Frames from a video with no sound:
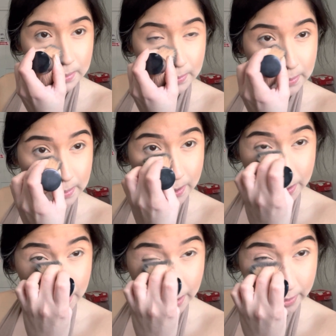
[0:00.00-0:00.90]

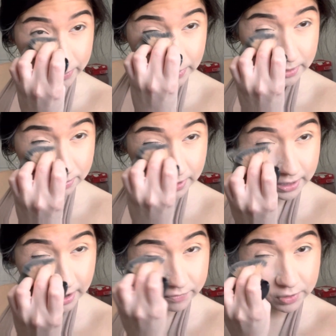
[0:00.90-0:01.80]
And I really blend
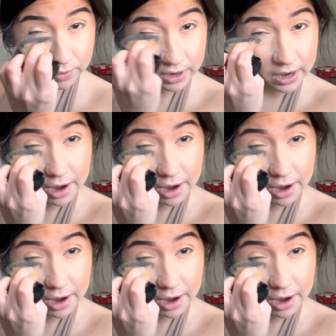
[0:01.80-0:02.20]
everywhere.